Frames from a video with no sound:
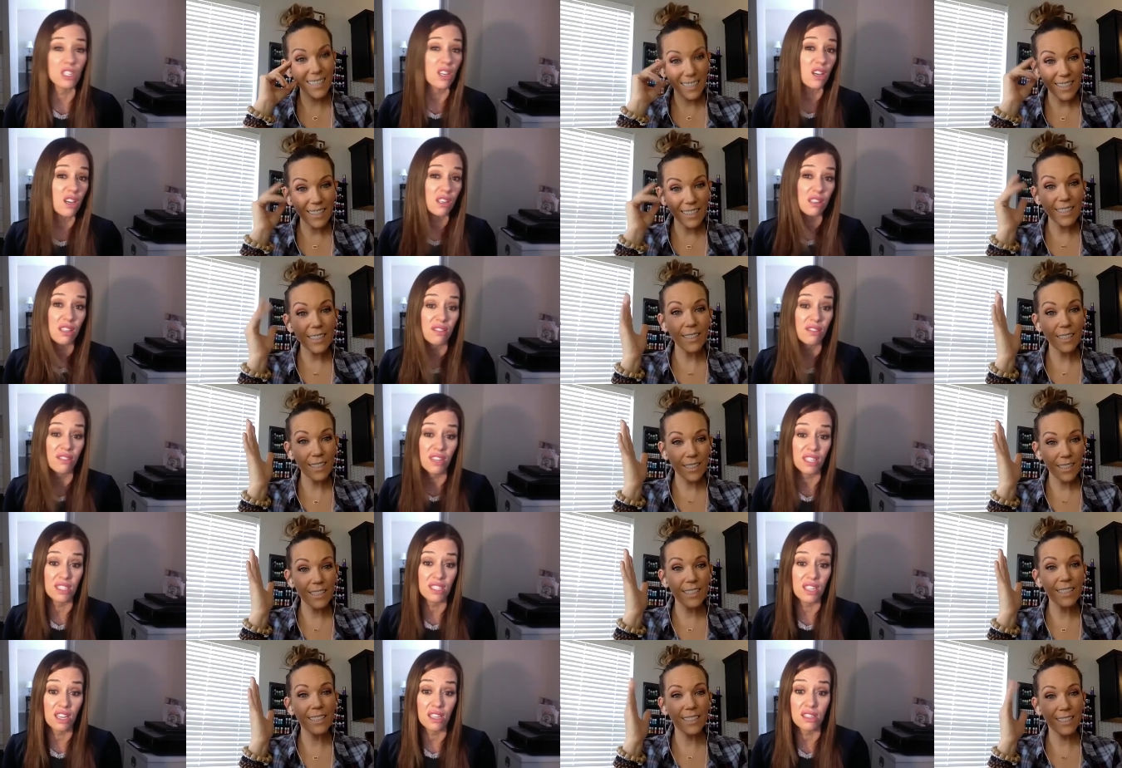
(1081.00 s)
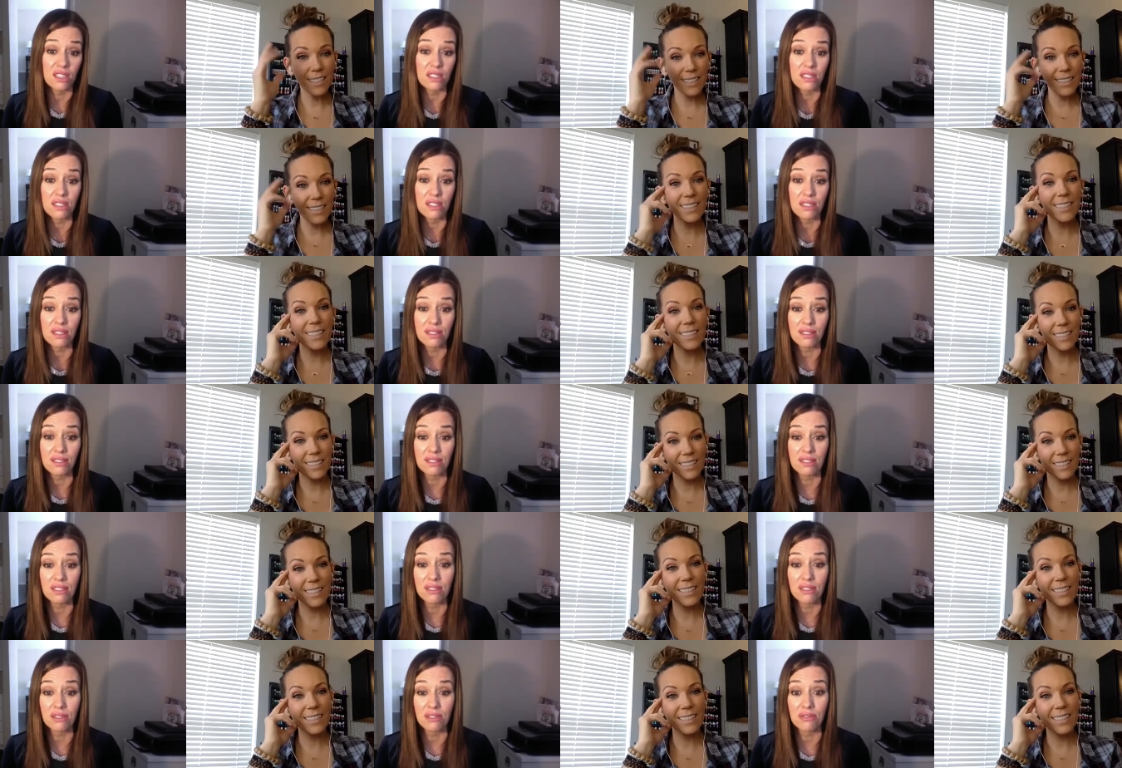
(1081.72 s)
Speaker 1: What Young Living does.
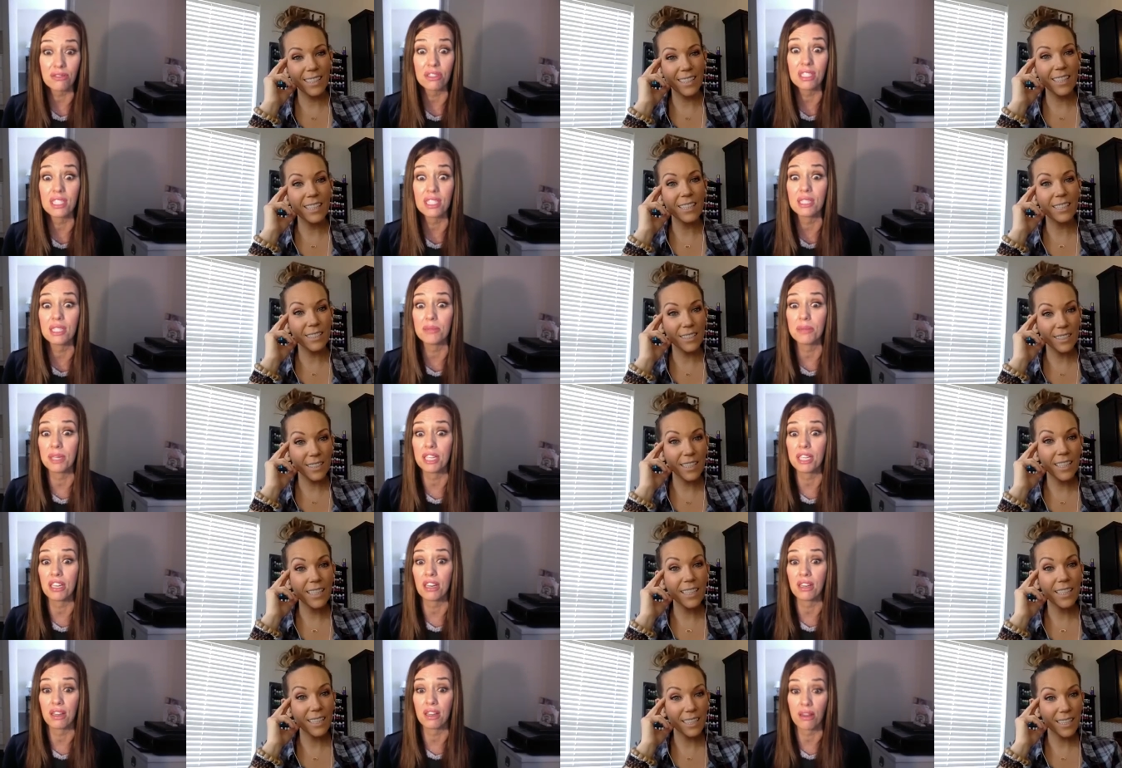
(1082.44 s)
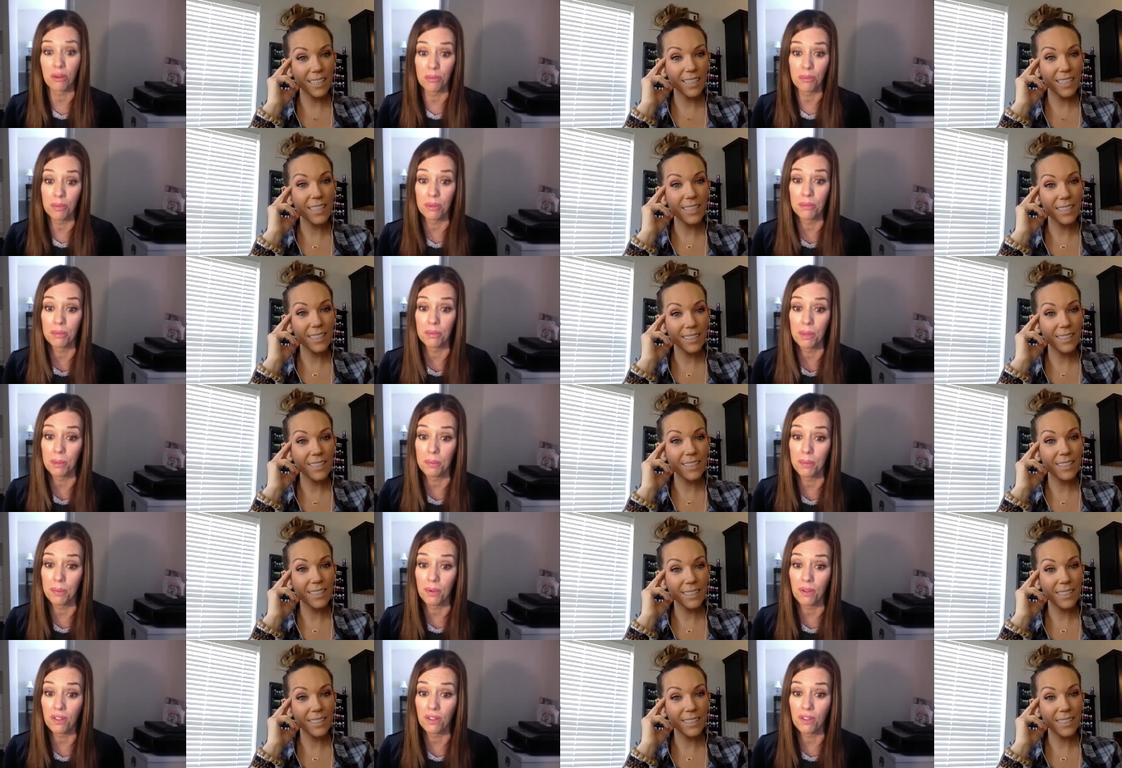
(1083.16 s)
They're mm-hmm. really big on helping